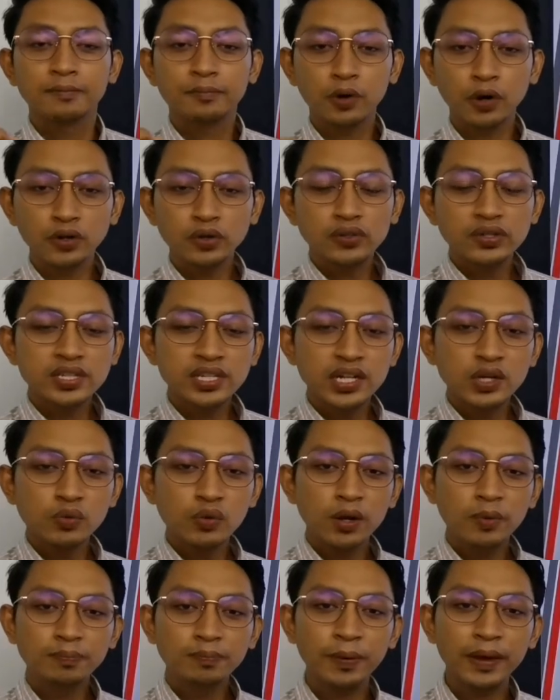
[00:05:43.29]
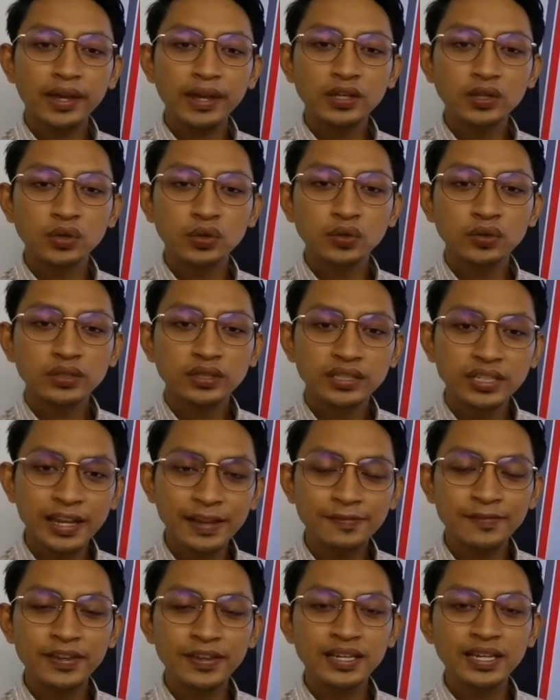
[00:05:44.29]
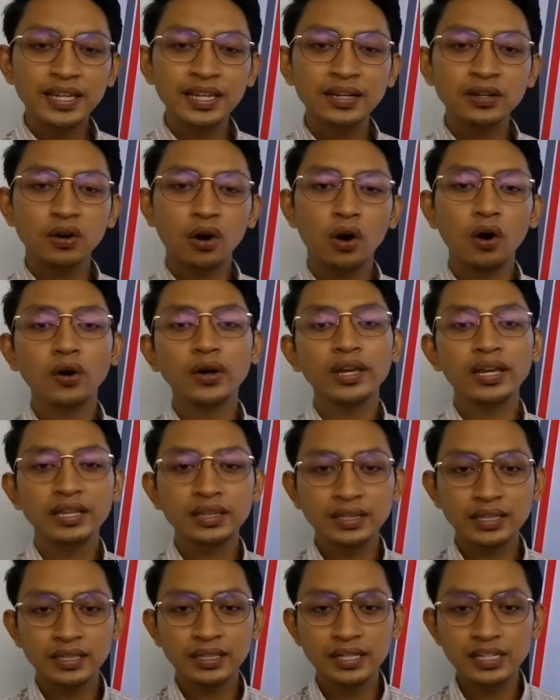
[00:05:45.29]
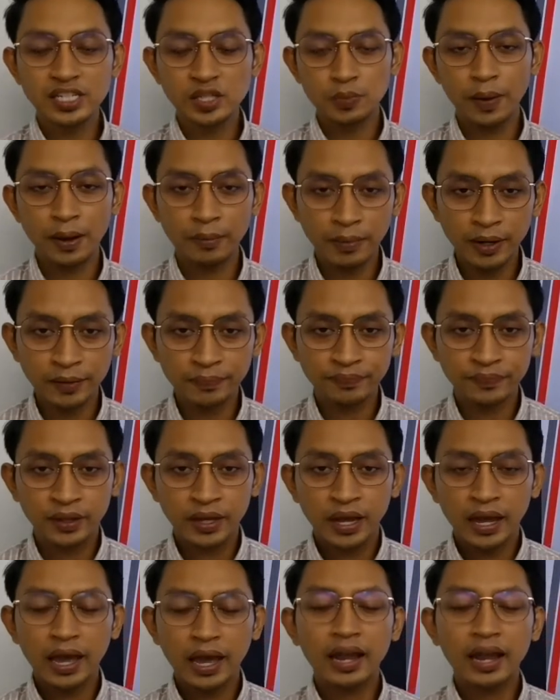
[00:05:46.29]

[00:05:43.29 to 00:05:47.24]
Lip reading: producer will pay you dividend or interest payment.